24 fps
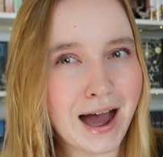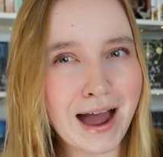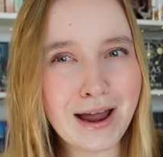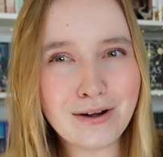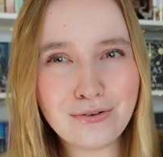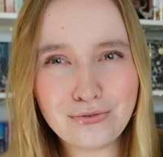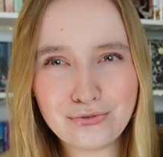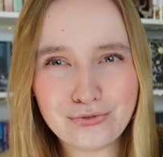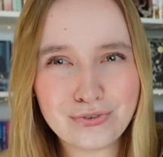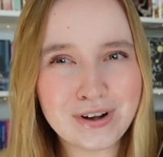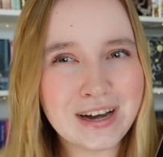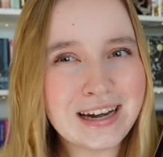I
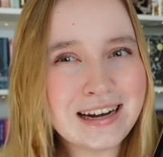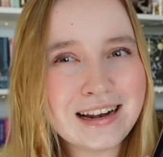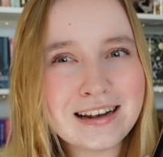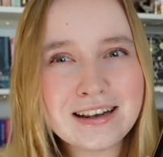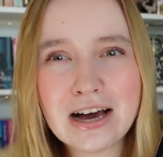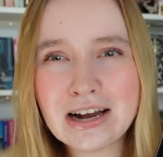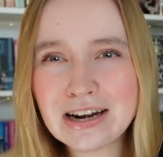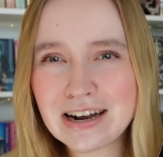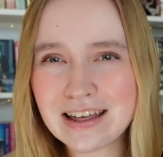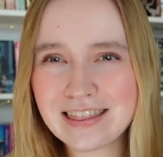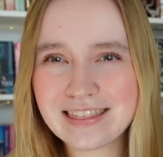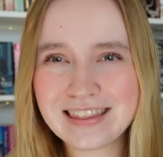read a
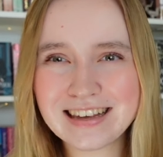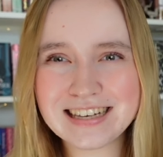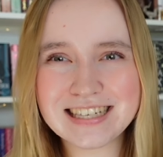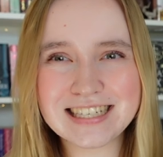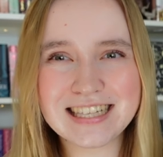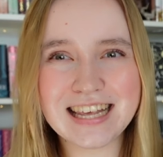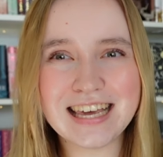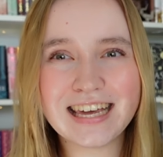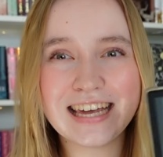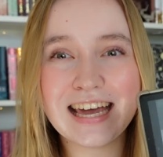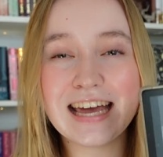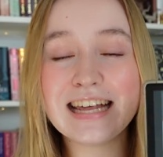lot on this
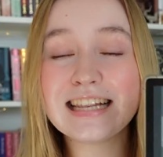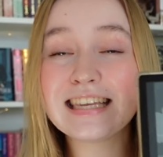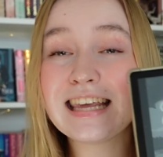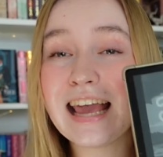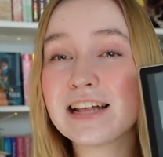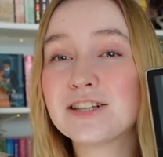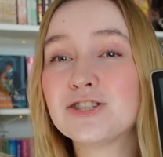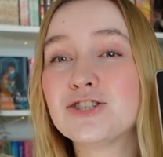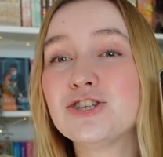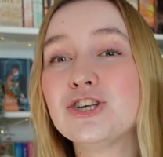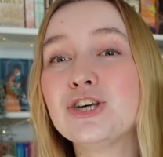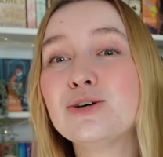thing. It
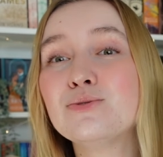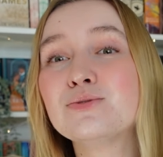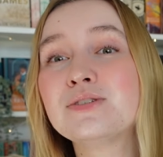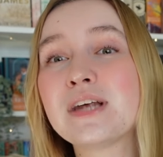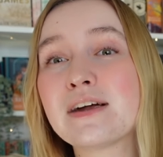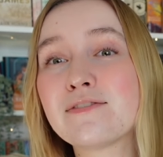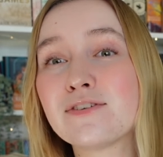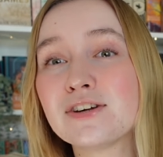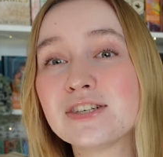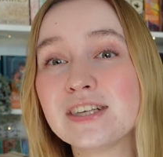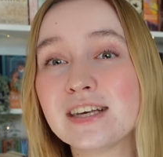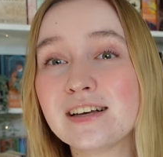gets used
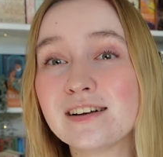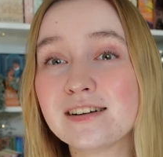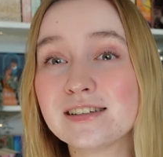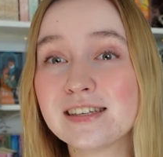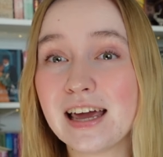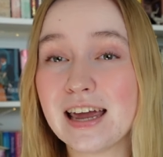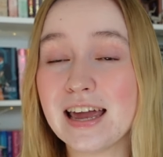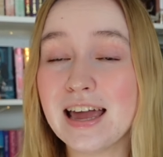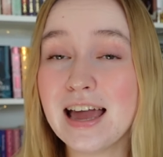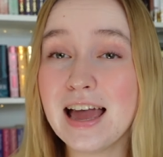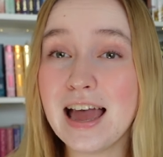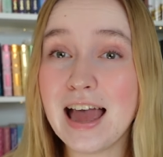every single
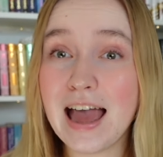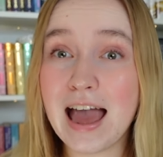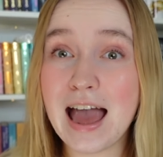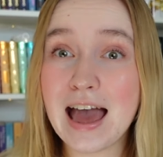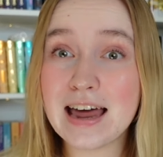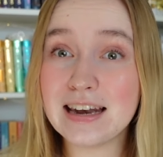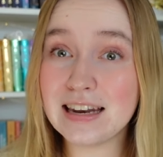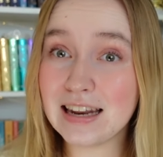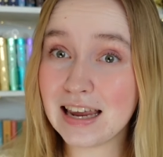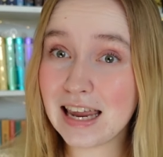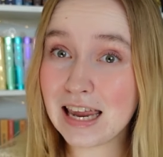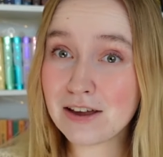day.
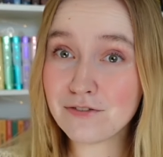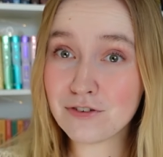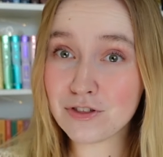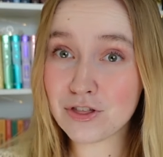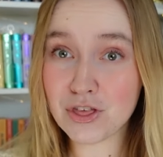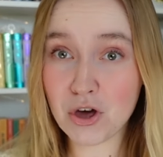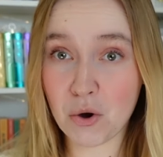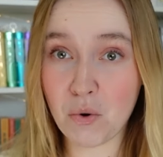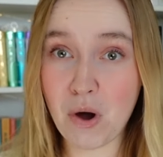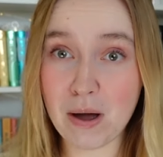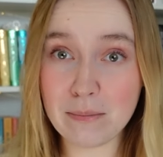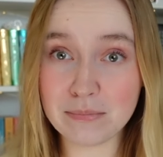And even
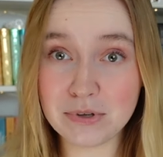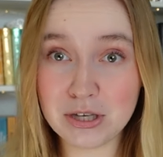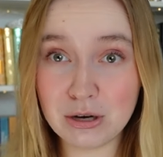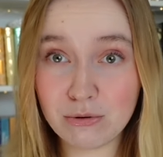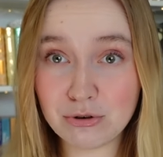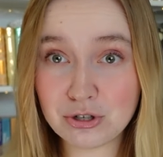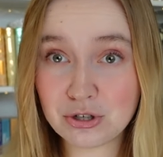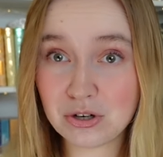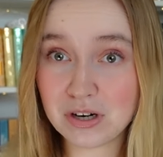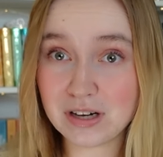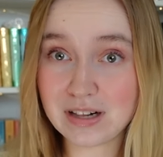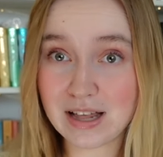though I'm
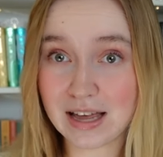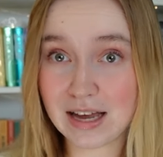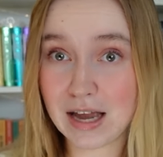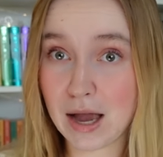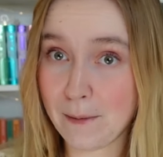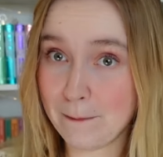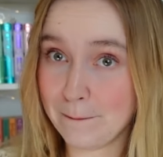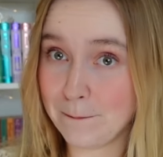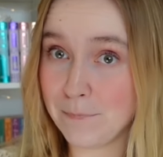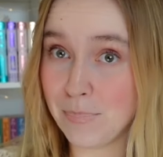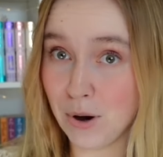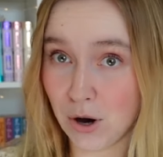usually like
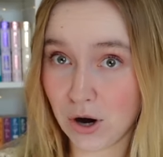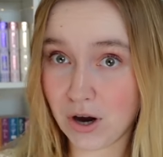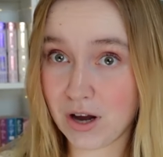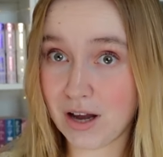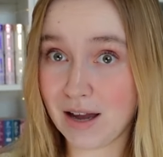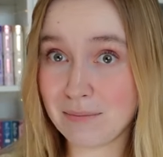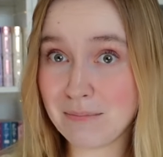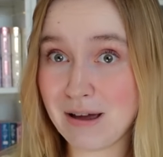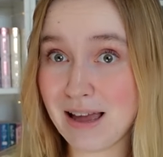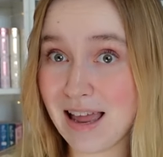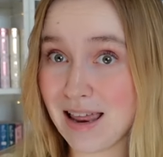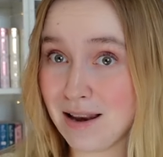a
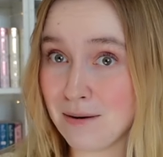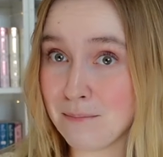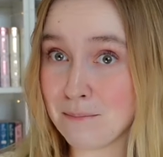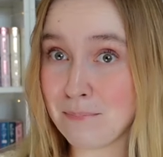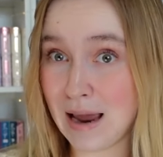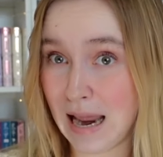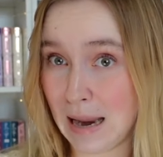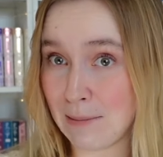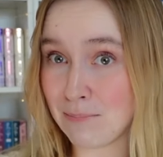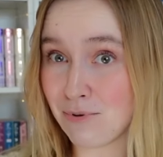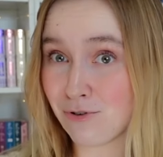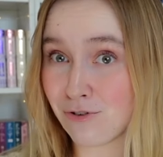book in
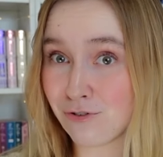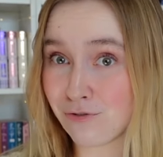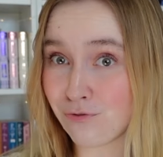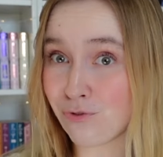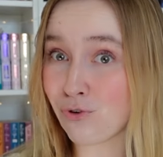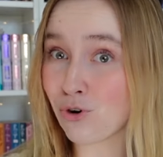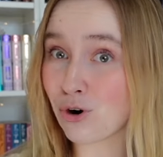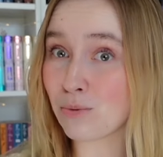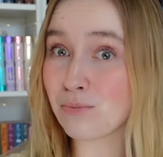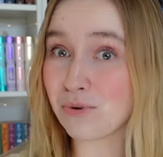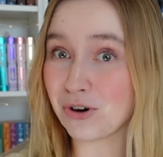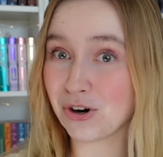paper
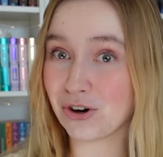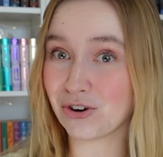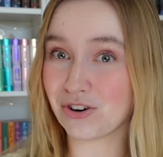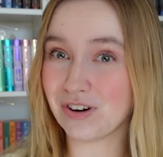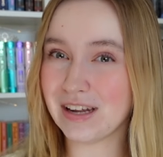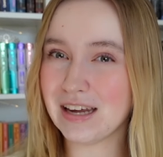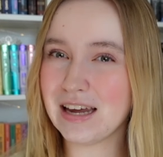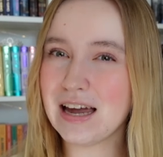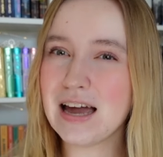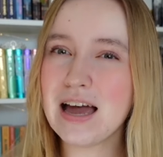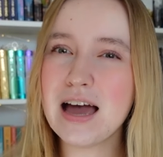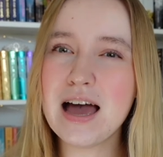form
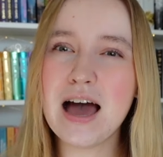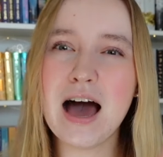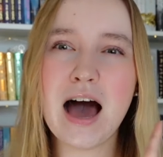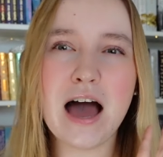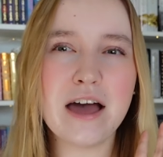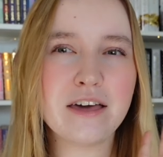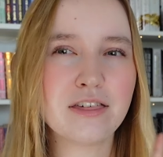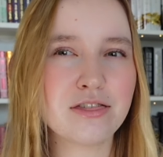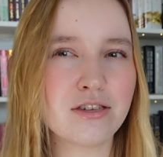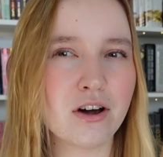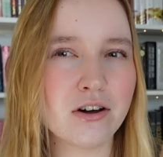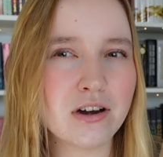girly,
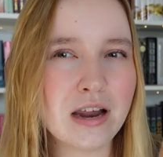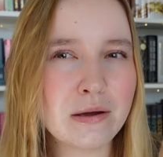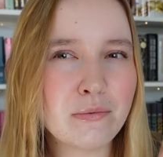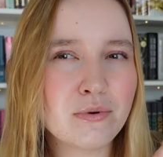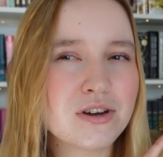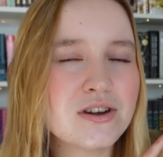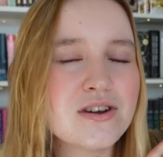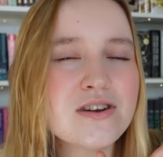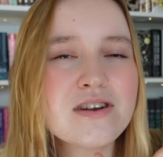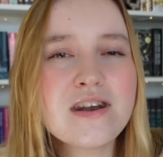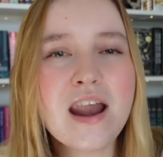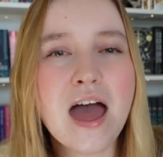I thought I would
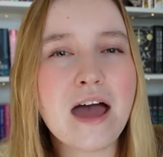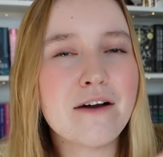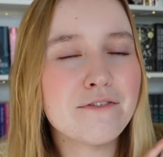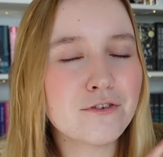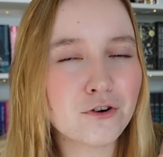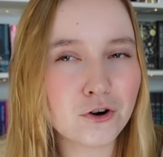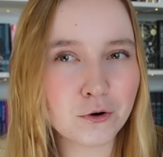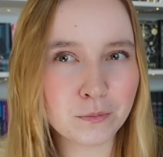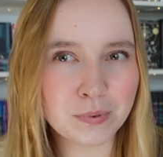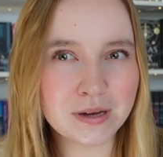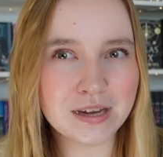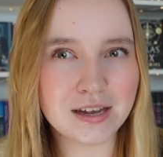
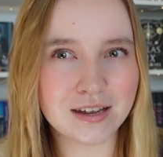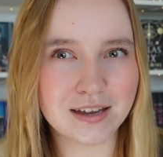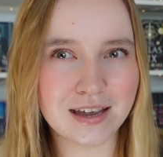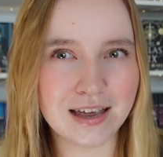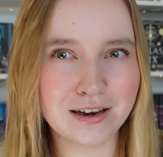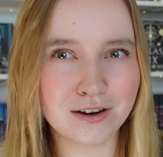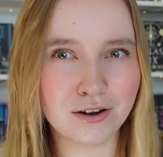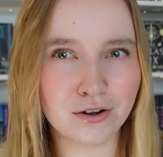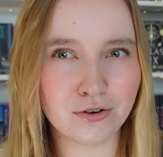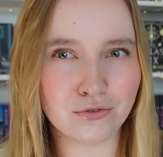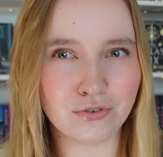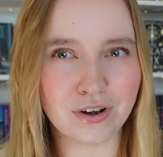never be a
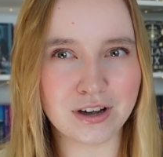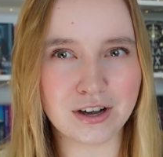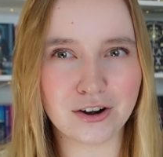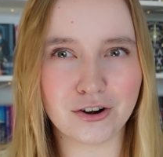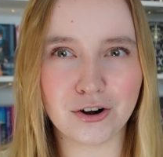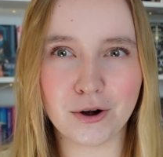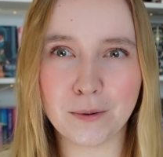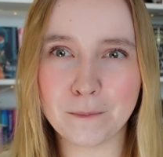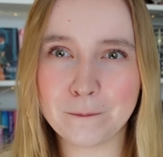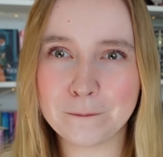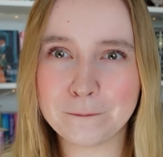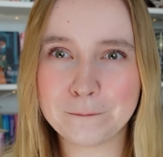Kindle
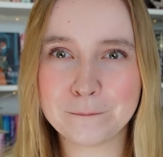reader.